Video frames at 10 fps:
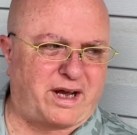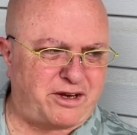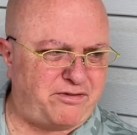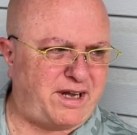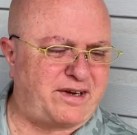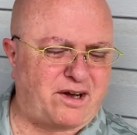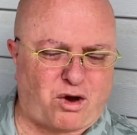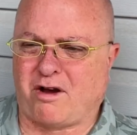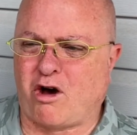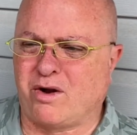I created a
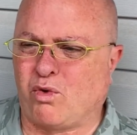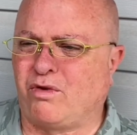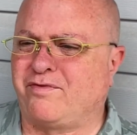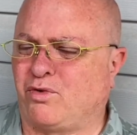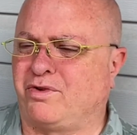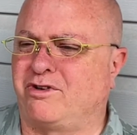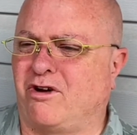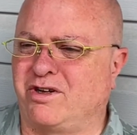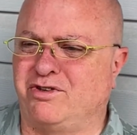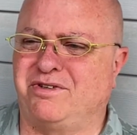on hold
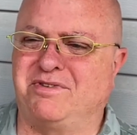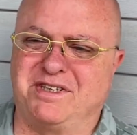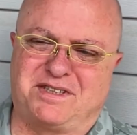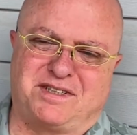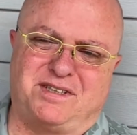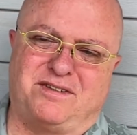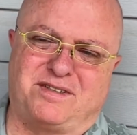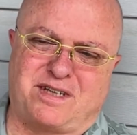folder on Goodreads uh,